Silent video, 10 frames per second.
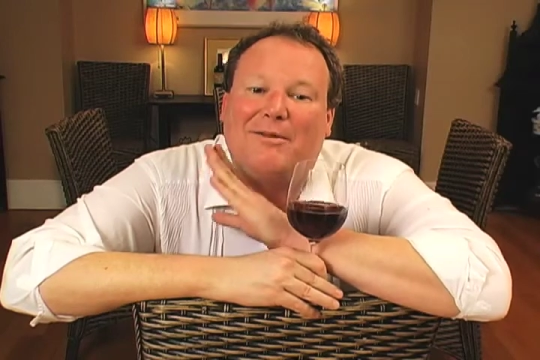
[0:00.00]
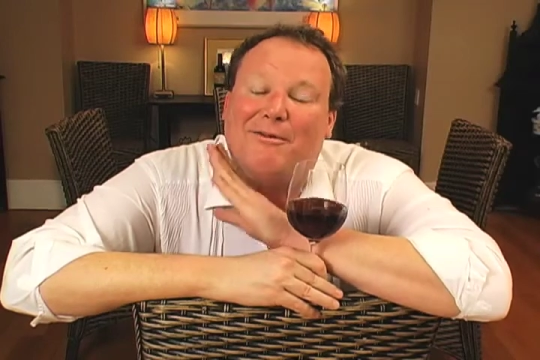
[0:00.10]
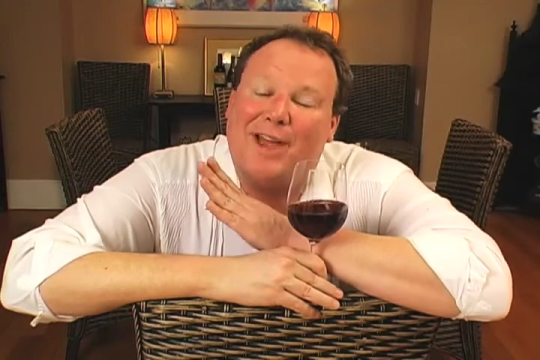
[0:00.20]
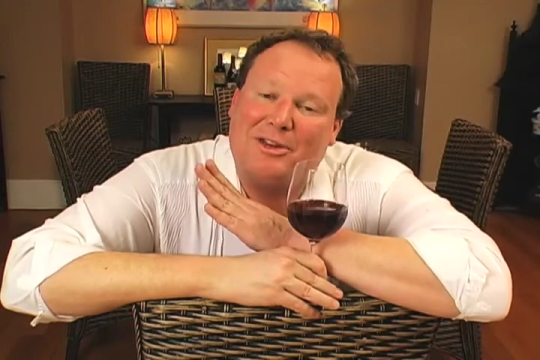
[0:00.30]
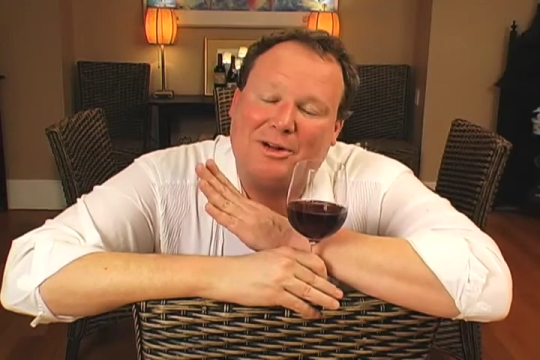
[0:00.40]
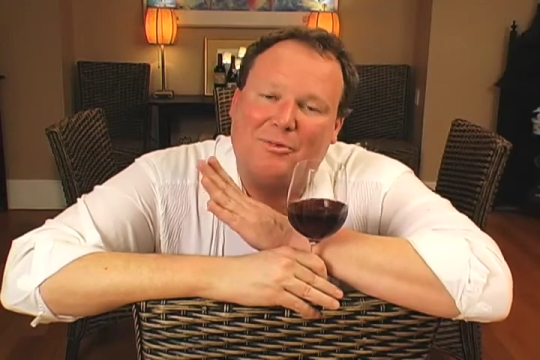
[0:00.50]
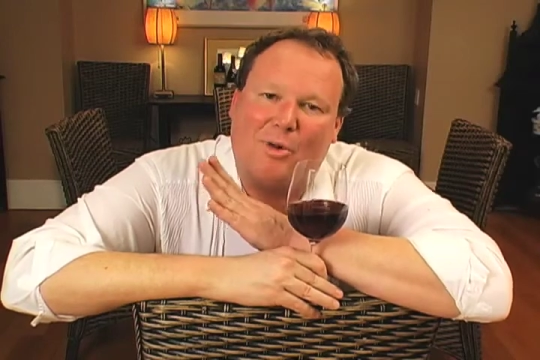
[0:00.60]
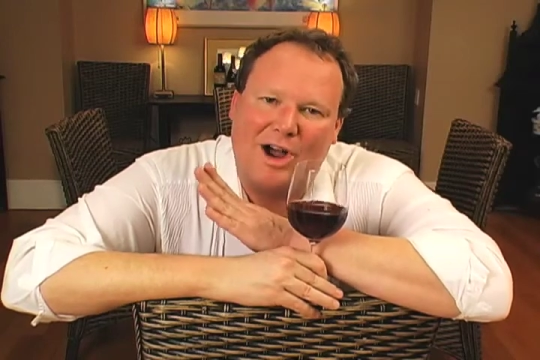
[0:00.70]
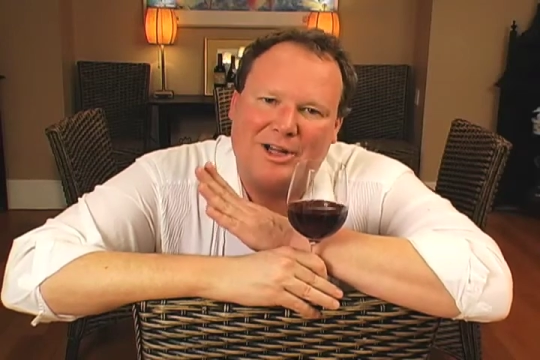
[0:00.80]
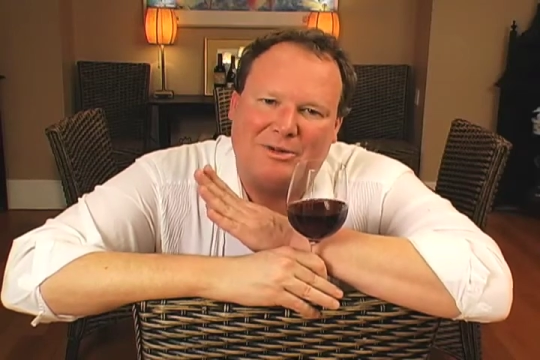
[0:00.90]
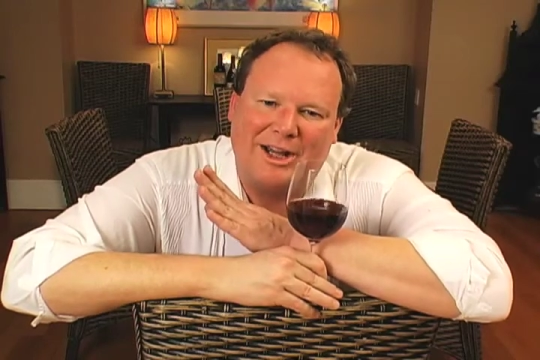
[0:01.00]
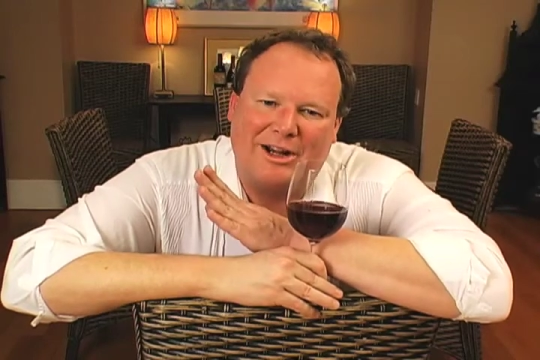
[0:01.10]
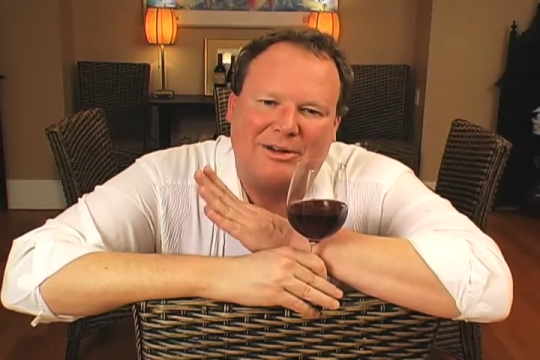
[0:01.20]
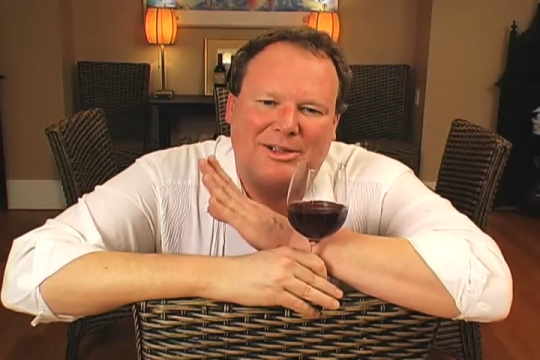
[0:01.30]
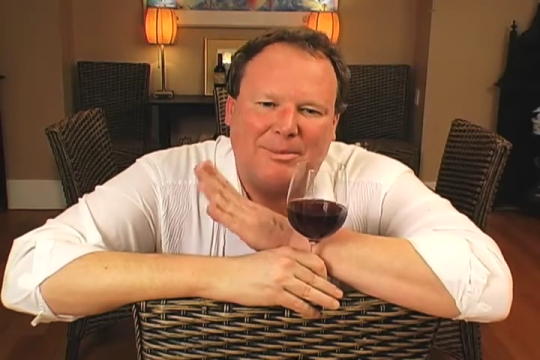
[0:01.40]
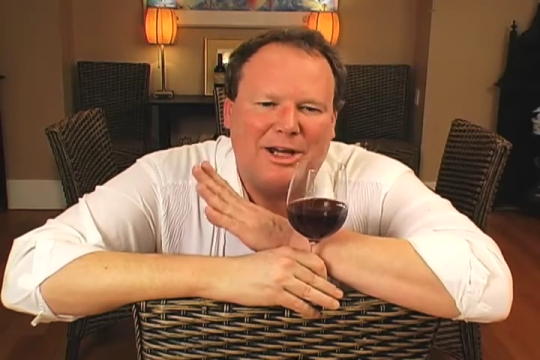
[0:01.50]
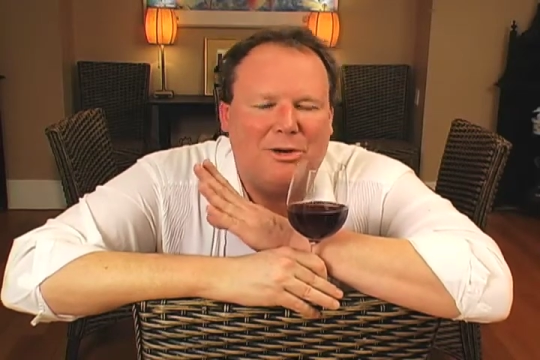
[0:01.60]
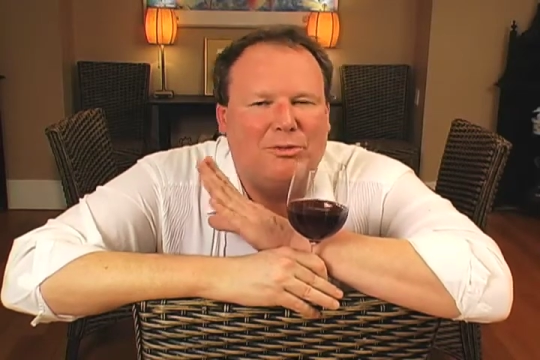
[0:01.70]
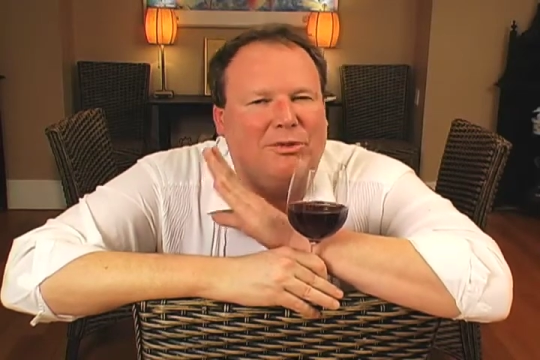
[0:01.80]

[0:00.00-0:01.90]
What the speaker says: veteran wine drinker, somebody who